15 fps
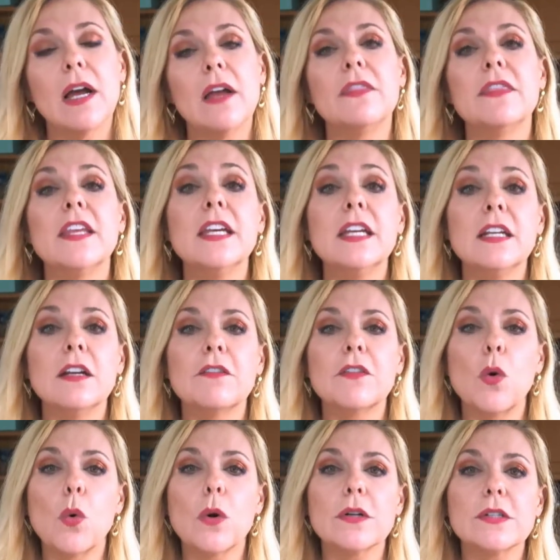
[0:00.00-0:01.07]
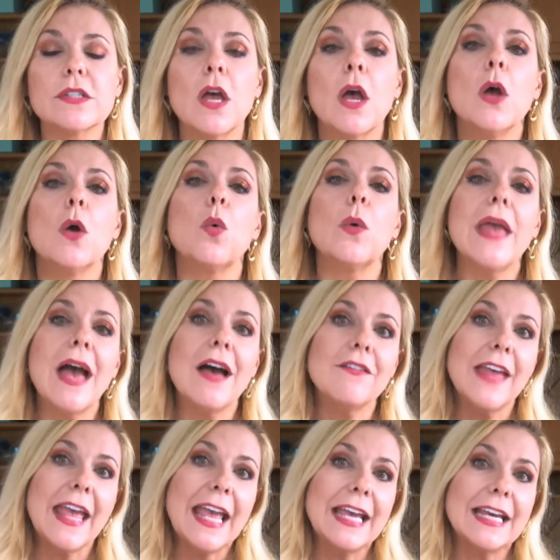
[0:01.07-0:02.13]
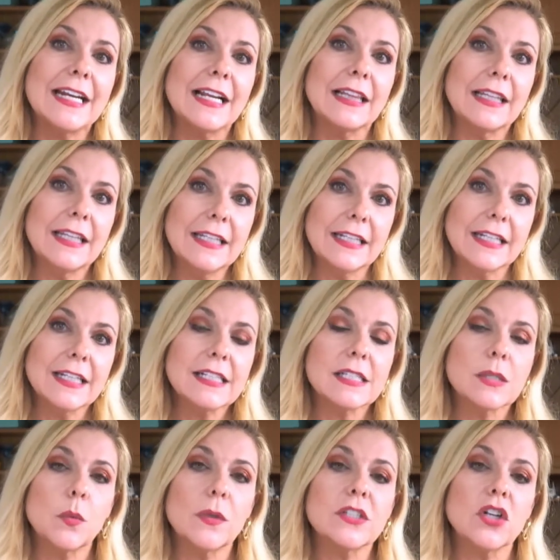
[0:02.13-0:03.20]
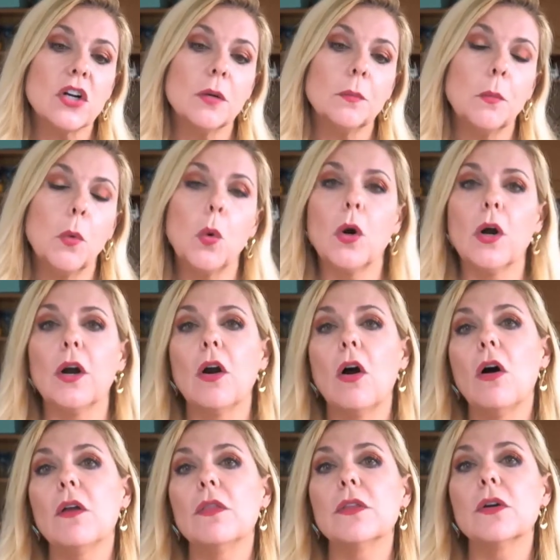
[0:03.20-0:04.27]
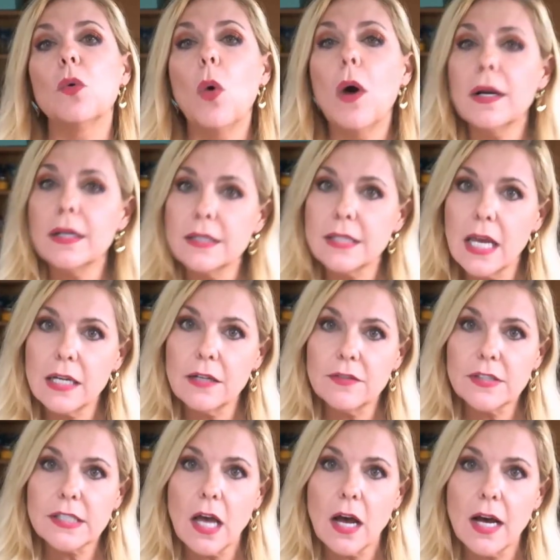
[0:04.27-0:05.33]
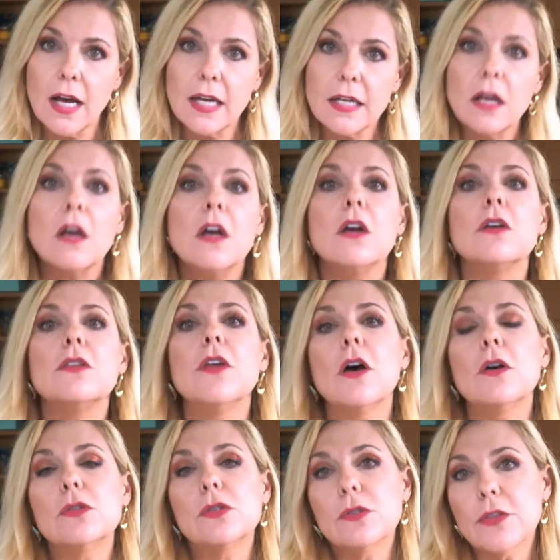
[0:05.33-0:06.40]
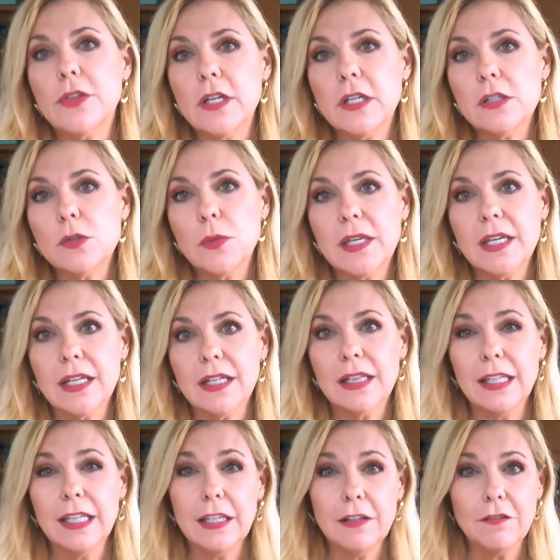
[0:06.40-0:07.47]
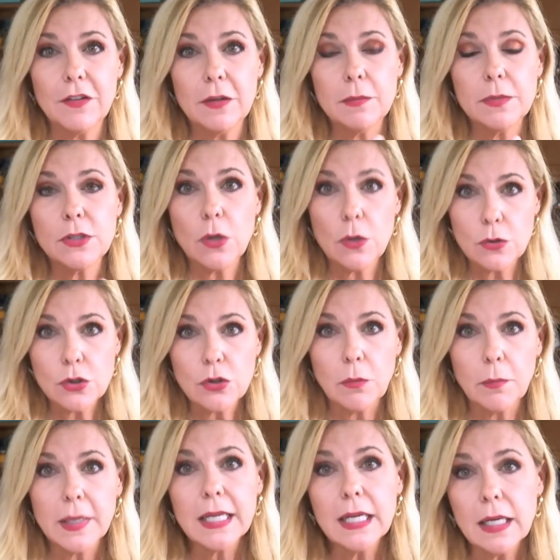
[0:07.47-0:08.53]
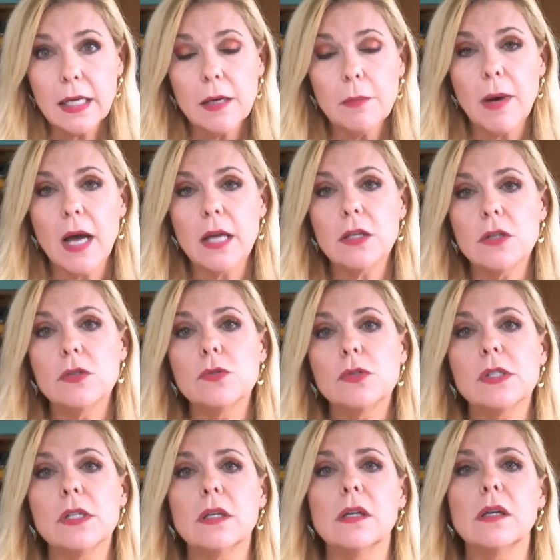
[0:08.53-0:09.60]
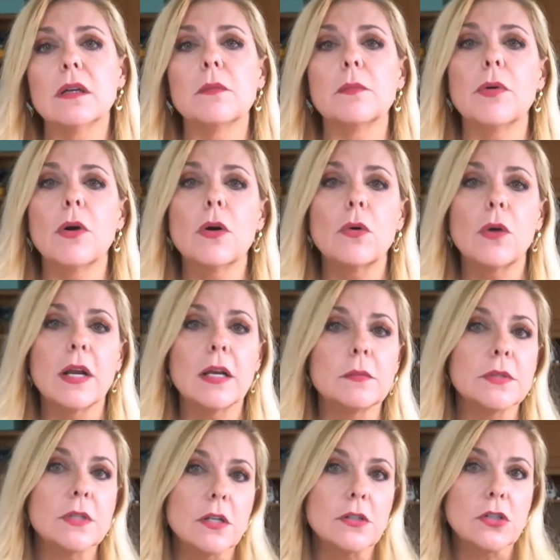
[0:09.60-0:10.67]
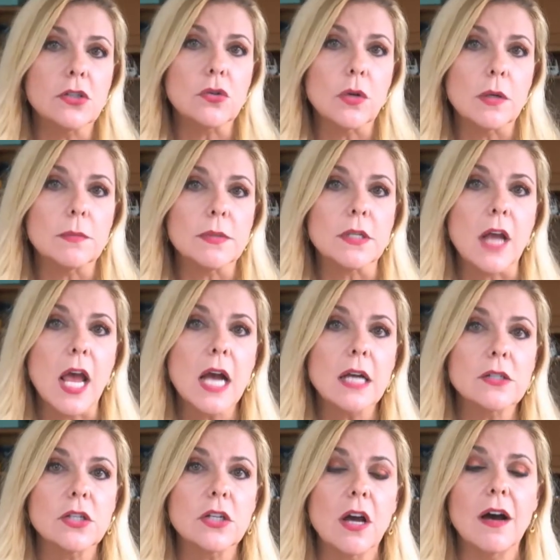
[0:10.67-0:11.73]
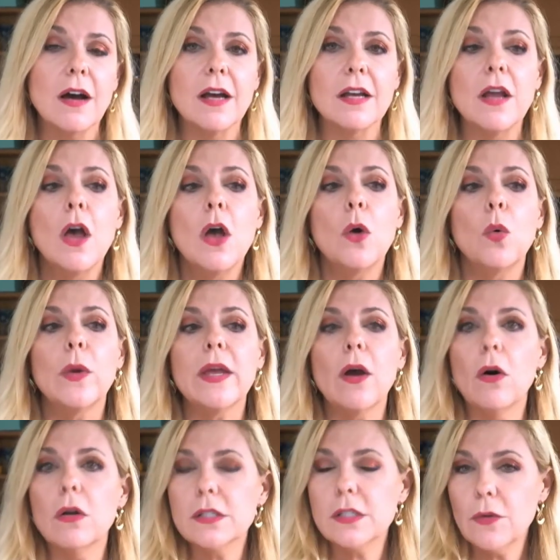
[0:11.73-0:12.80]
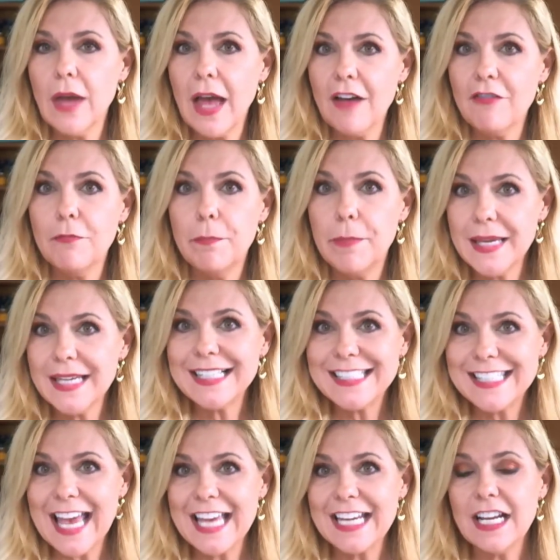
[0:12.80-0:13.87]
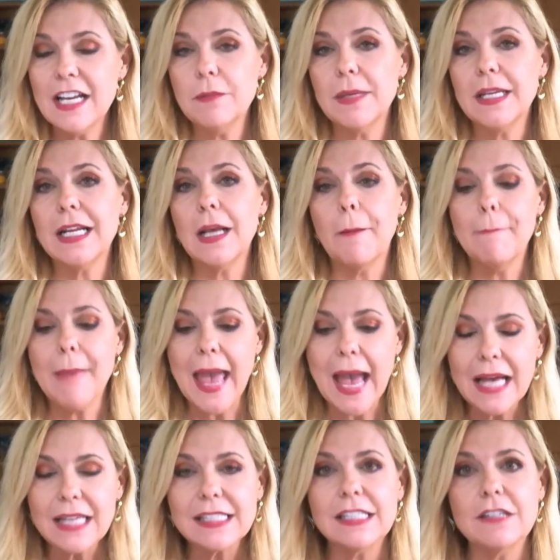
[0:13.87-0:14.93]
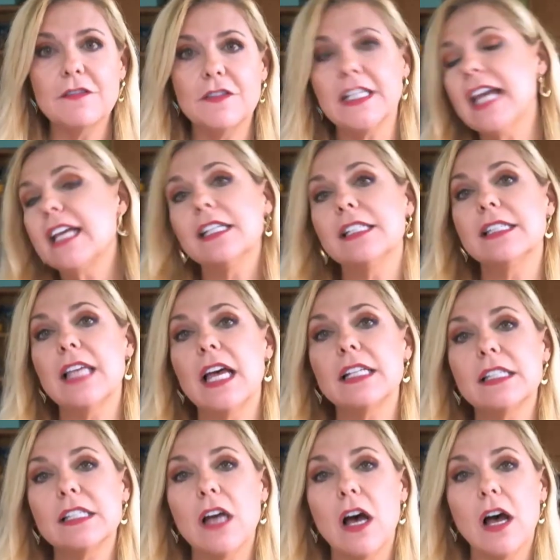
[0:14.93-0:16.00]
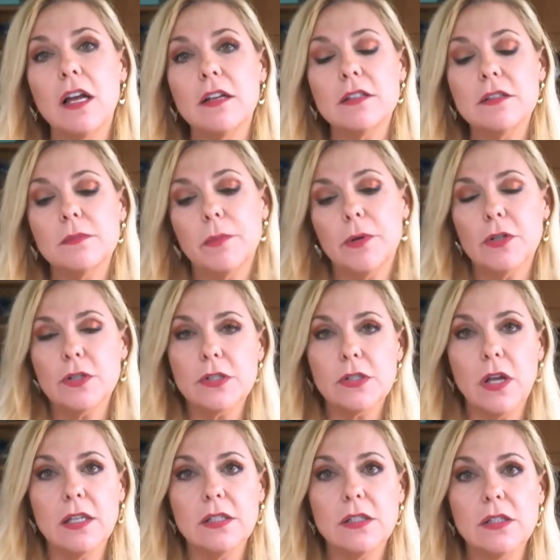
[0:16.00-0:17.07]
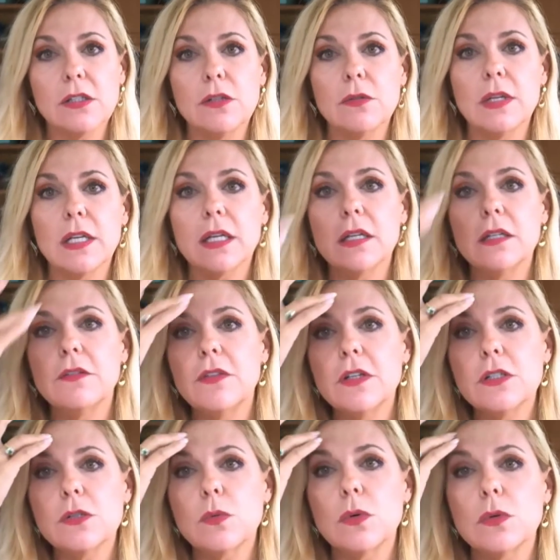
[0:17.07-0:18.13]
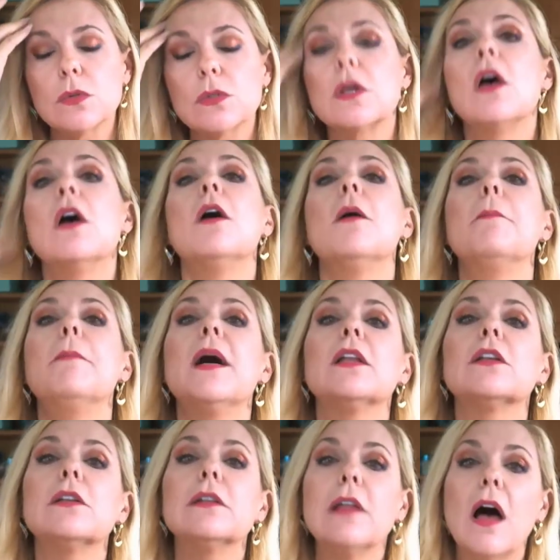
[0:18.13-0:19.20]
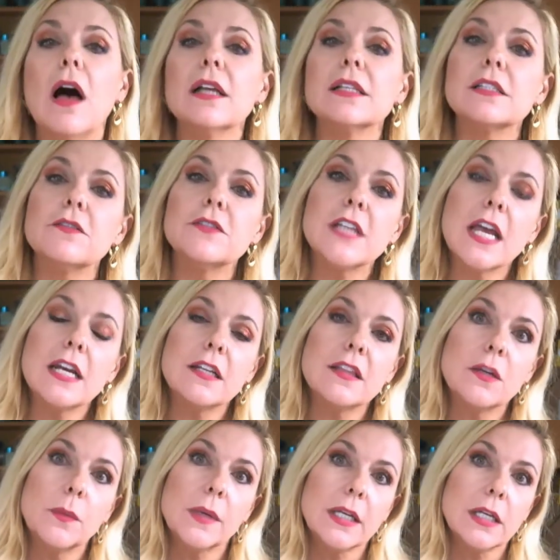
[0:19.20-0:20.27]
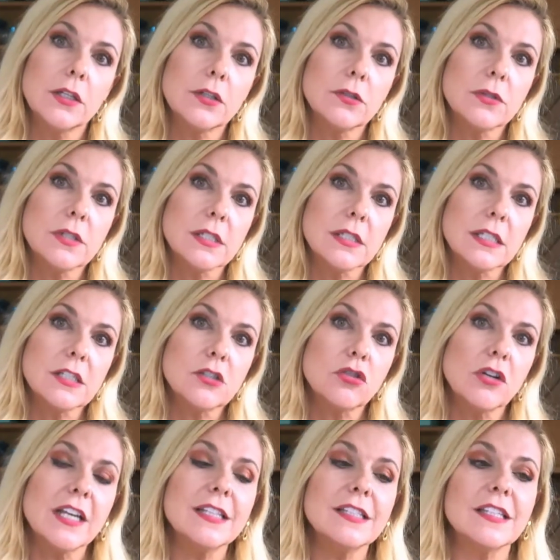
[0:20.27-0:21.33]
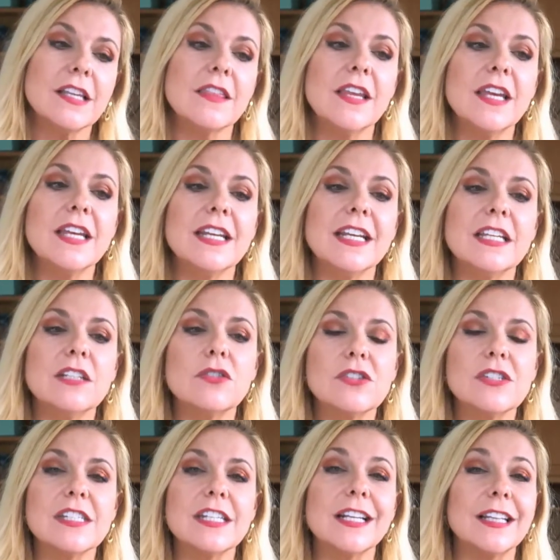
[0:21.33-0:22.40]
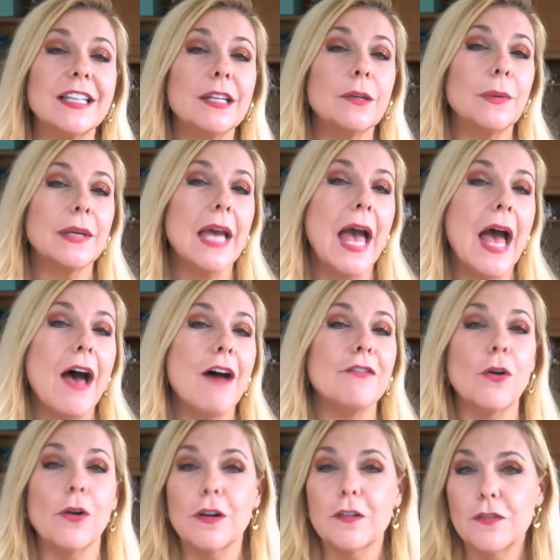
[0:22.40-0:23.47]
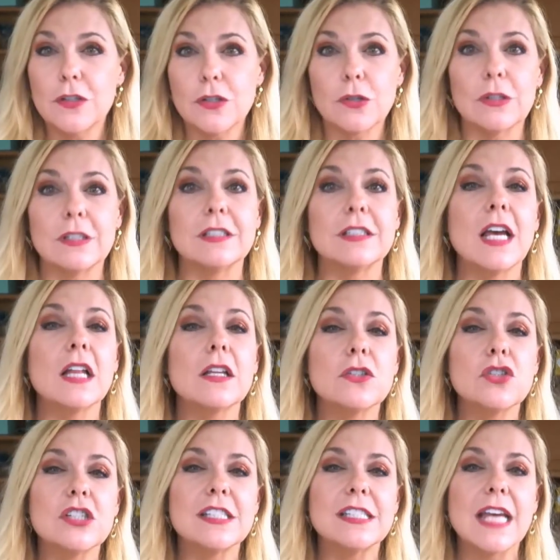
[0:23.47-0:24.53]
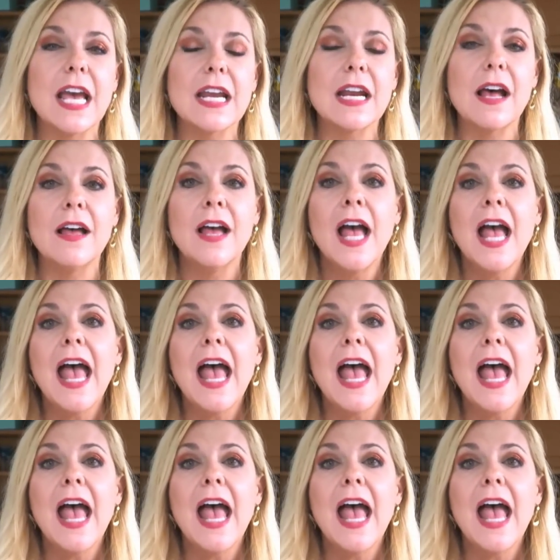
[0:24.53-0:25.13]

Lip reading: And then, of course, we have analytics, which are more on the quantitative side. Those are things we can glean from social media by using programs such as Crimson Hexagon. We also have big data, meaning massive data sets, not personalized to unique individuals, but lots of data that we can use to see trends. And then, interestingly, we have artificial intelligence data.